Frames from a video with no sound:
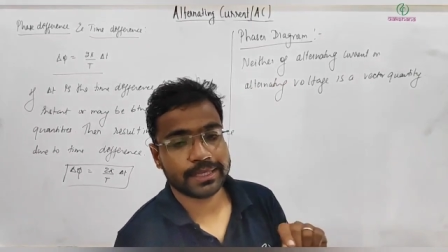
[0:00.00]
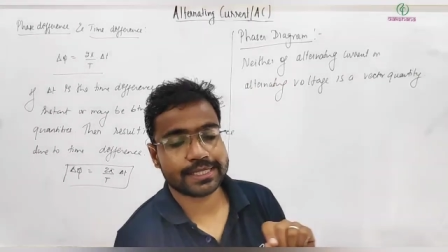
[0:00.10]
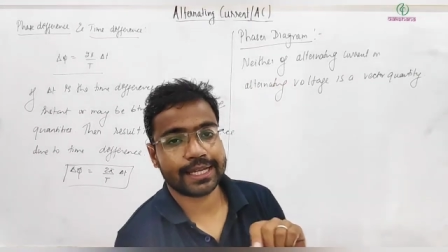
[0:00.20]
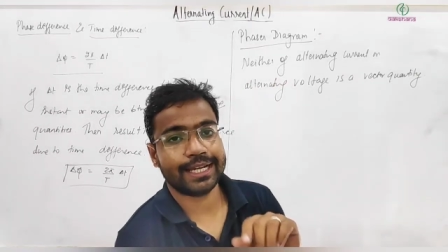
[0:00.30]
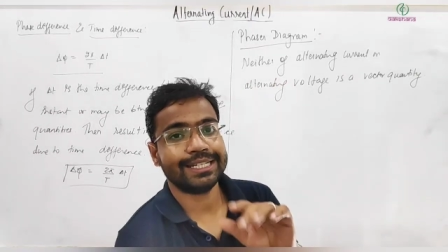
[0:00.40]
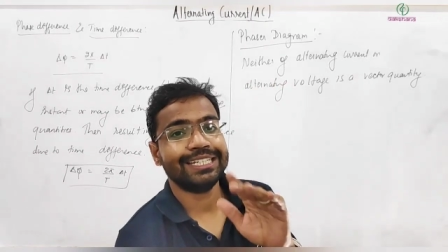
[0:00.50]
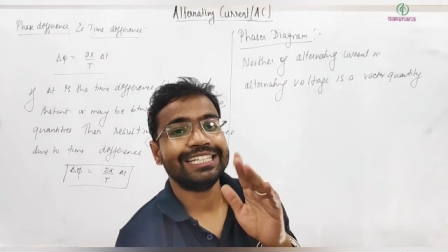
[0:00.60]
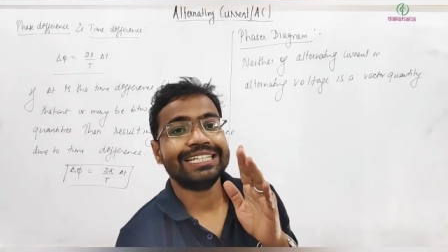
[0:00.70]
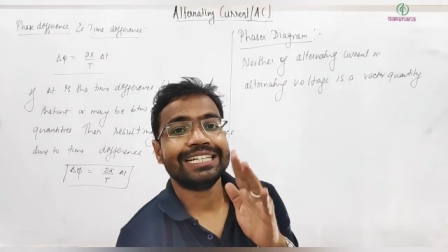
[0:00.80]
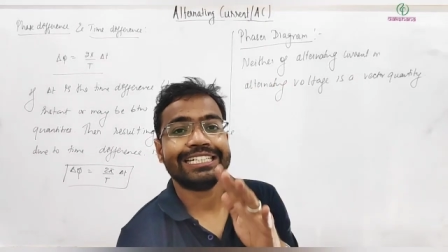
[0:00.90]
is that
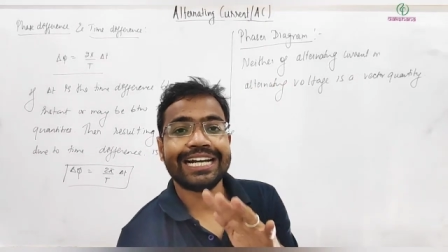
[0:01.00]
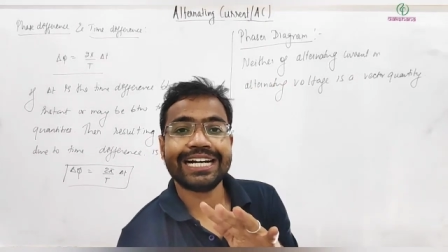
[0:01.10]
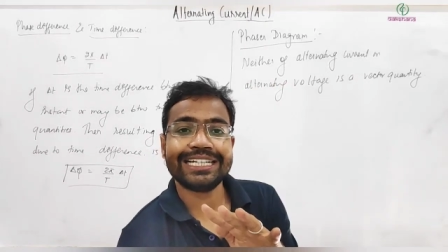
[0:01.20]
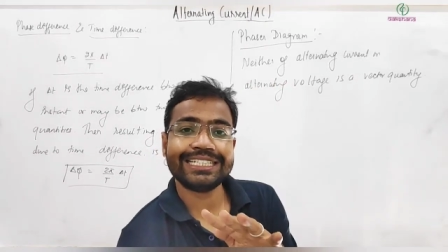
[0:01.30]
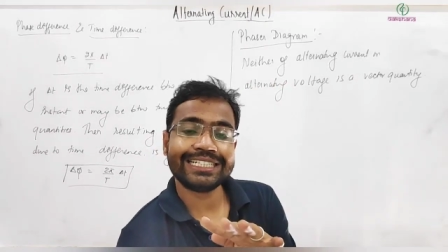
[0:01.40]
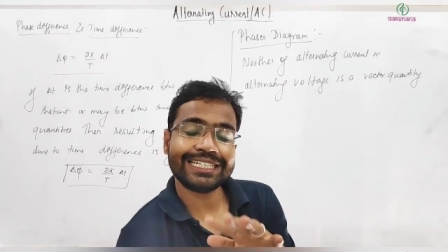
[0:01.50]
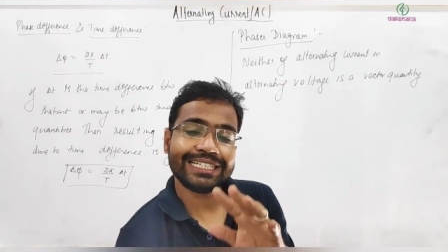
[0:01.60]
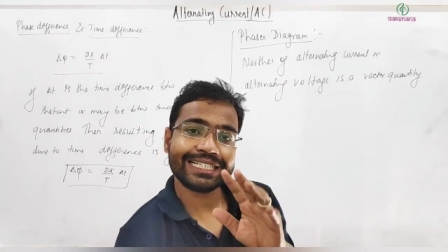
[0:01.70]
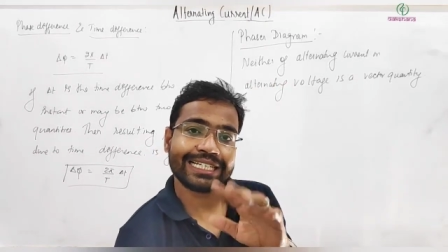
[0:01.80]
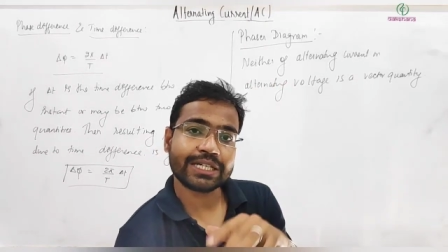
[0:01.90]

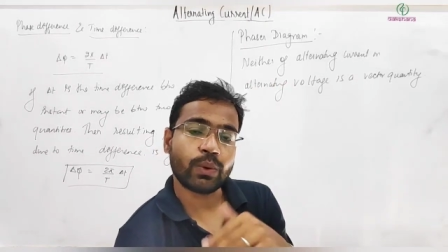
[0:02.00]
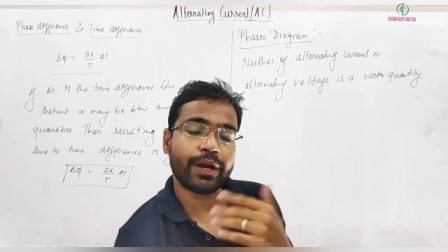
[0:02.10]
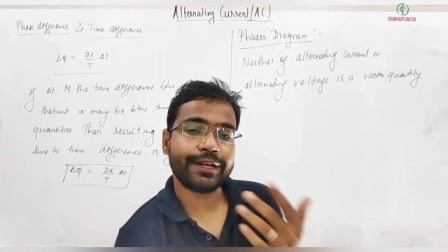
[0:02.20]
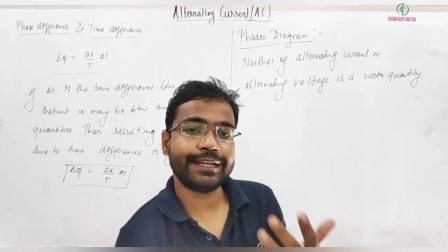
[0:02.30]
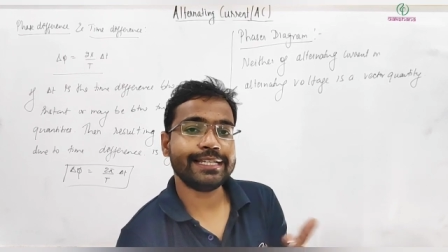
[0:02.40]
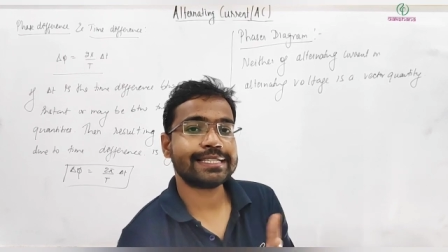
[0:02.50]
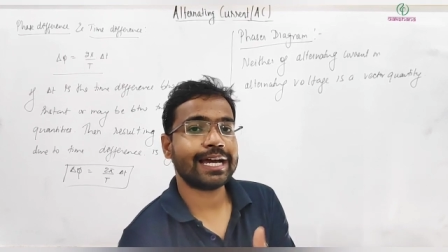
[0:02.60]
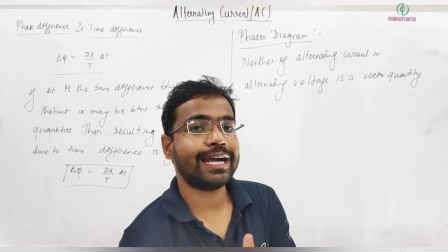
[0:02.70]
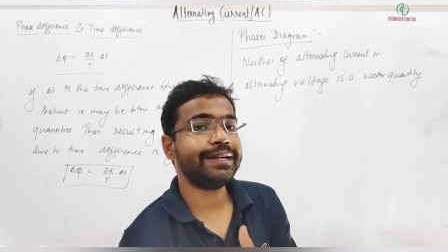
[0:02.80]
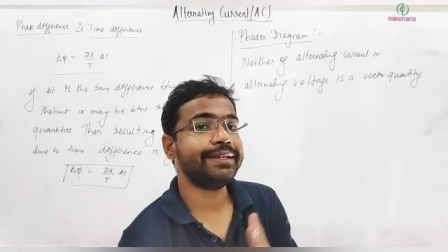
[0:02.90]
alternating quantities
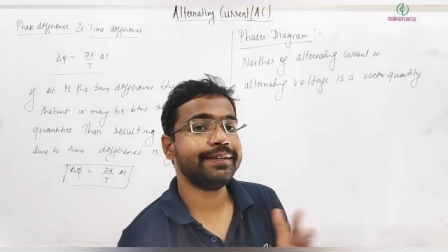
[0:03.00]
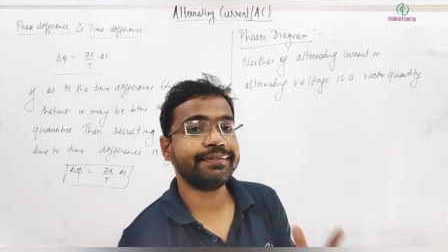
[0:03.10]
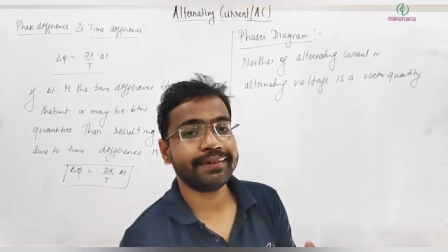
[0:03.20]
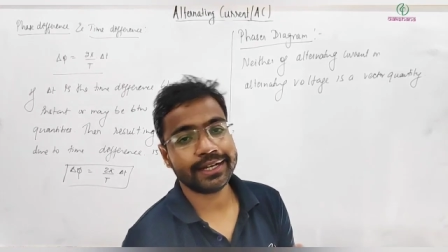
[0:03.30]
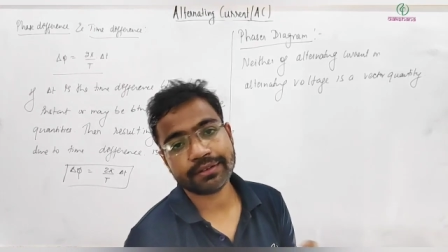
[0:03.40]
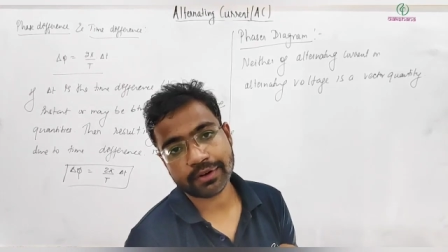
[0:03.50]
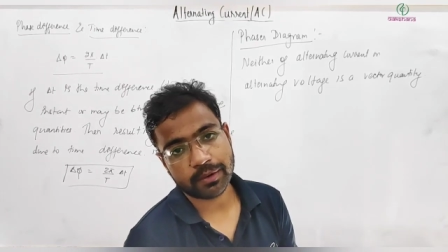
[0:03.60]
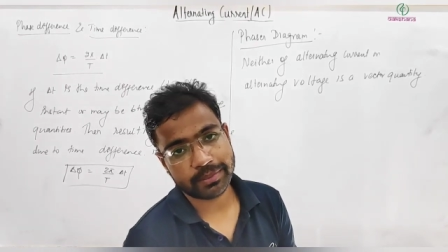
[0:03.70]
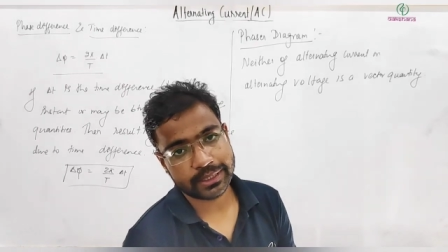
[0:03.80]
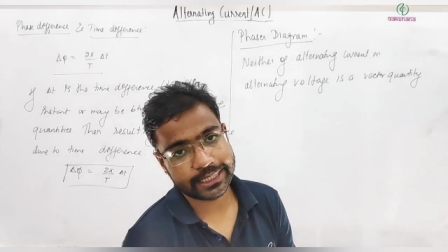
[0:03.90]
are different
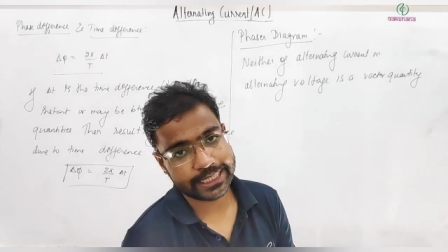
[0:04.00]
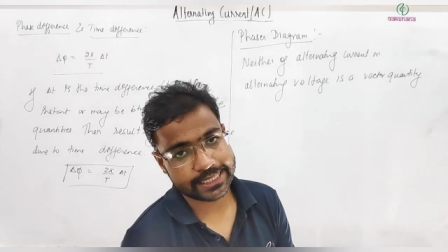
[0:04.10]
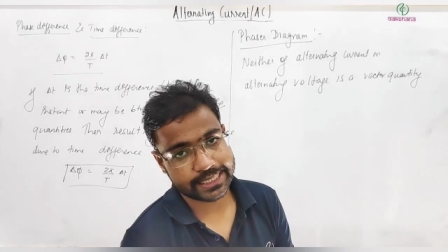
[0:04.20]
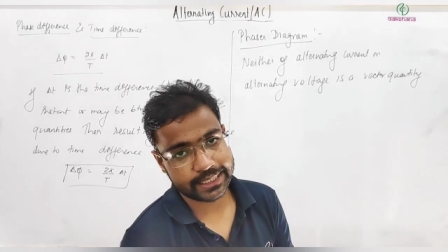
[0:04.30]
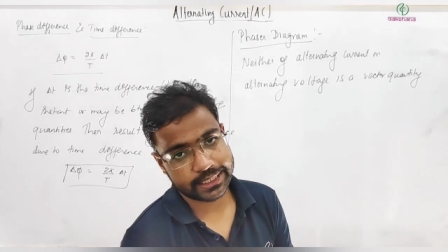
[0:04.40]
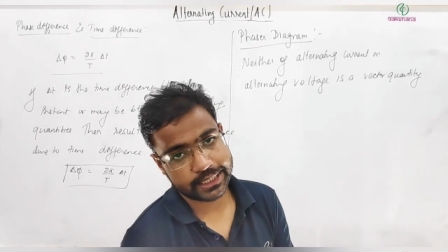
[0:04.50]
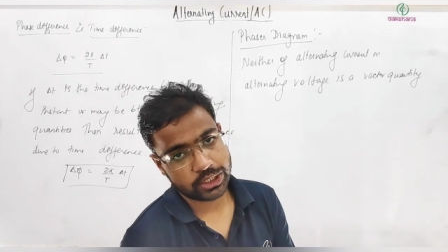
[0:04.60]
from DC.